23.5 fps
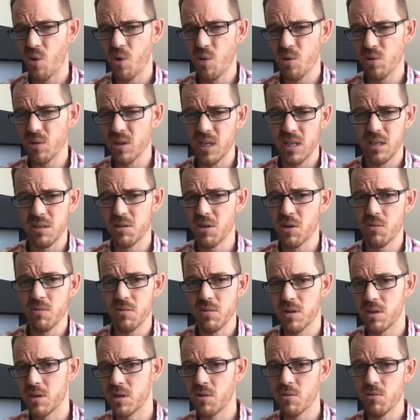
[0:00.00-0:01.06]
Only.
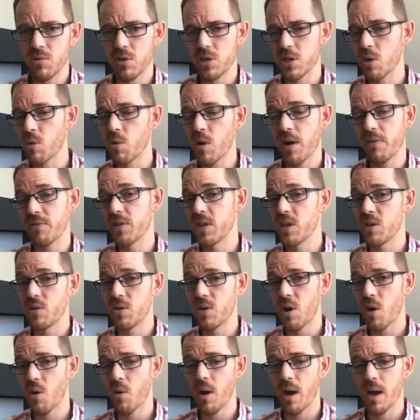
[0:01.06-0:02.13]
Don't show off that you
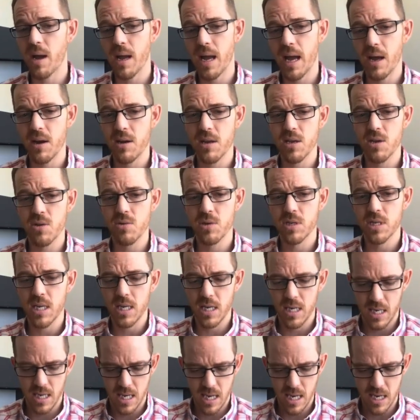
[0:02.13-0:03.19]
know how to use
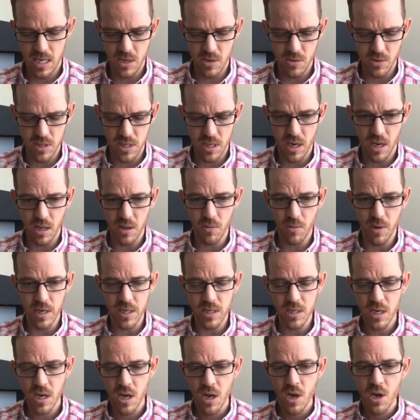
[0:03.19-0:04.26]
it and use it otherwise.